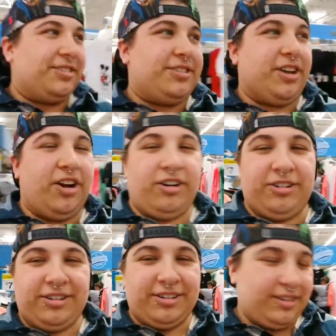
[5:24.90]
So
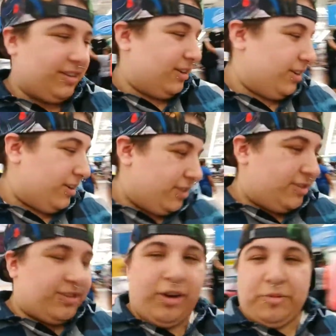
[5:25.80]

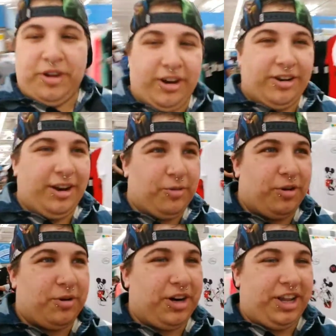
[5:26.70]
I'm here at
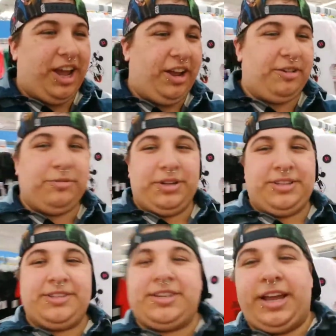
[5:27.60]
Walmart again with
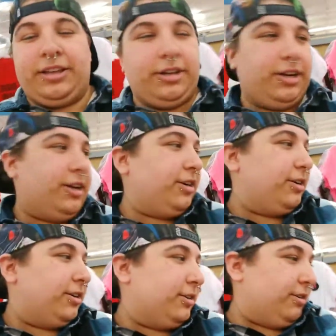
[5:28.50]
Taylor,
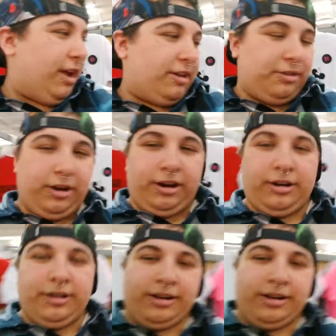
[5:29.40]
Heather,